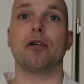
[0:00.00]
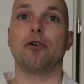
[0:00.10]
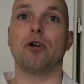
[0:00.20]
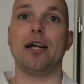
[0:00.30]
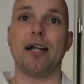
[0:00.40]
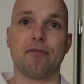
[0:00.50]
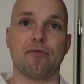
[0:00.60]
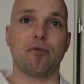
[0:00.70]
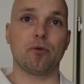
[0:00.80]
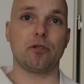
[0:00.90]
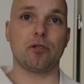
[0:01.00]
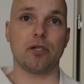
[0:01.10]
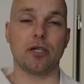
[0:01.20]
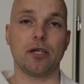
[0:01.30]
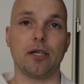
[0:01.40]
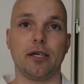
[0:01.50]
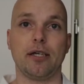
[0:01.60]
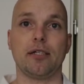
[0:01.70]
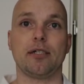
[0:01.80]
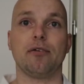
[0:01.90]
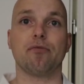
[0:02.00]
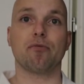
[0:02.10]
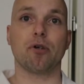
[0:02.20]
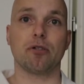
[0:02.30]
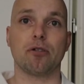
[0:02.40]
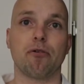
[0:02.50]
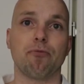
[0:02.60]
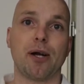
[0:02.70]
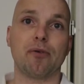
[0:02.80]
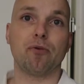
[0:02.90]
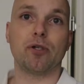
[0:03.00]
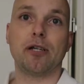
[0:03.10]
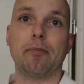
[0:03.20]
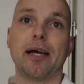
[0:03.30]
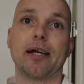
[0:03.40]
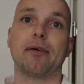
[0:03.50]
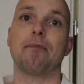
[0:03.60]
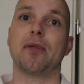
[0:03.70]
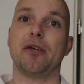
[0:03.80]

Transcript: Your left foot is in front, right foot in the back.